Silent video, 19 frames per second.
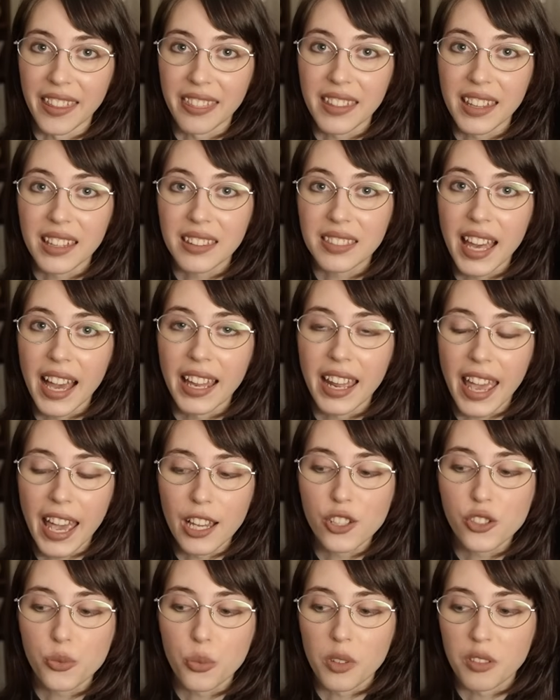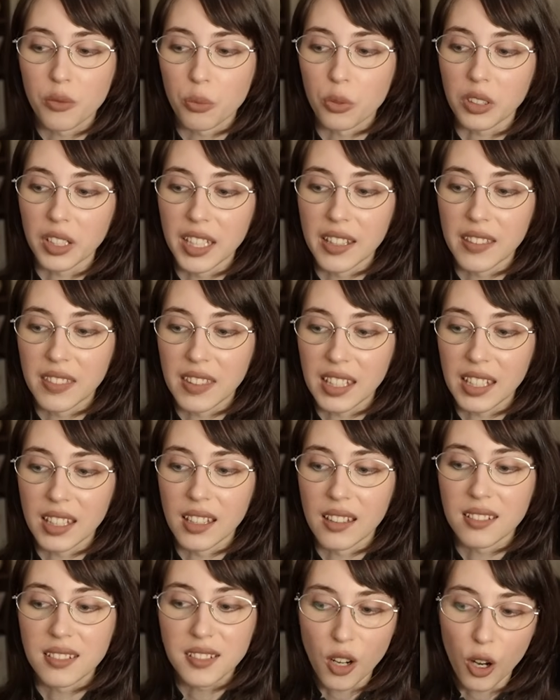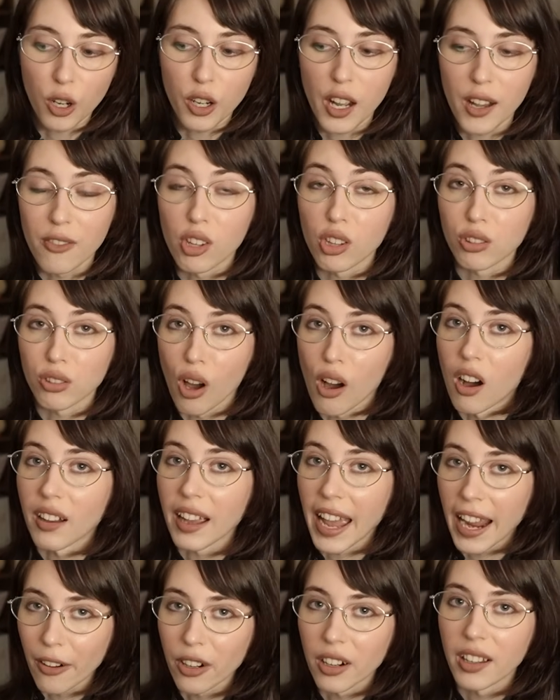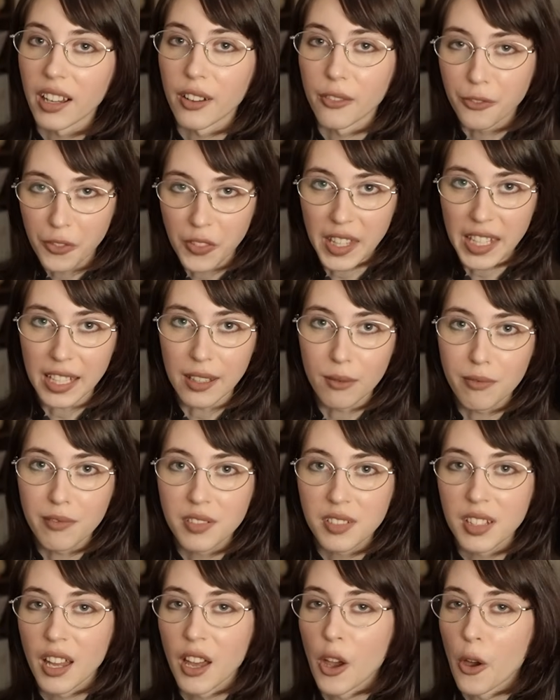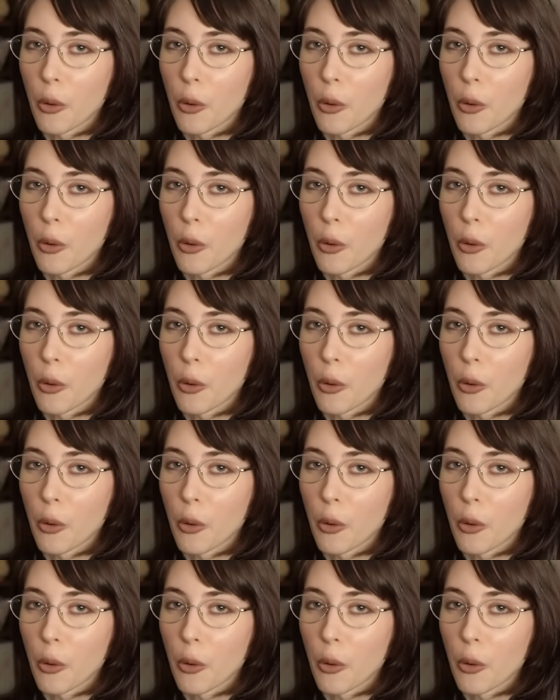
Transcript: think that Edge was really the start of a long era of thieves